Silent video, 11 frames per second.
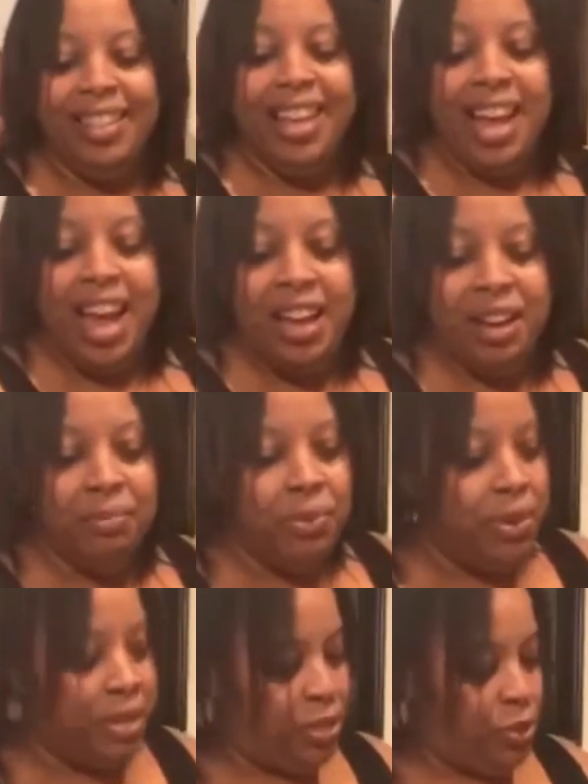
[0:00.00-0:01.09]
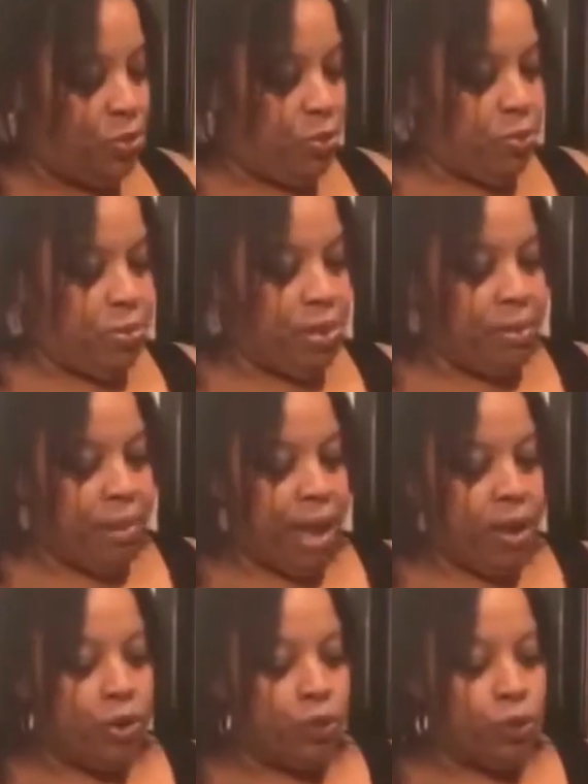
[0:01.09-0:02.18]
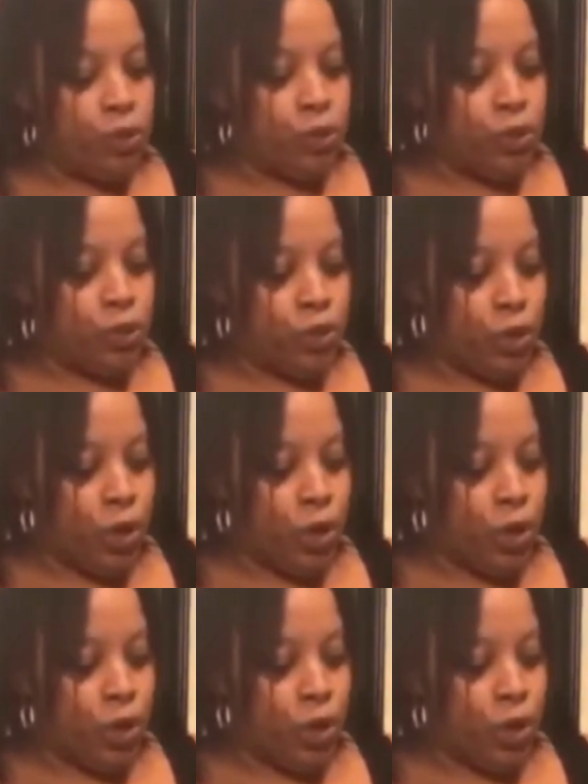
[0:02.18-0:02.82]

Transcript: And I'm going to put it back on stir,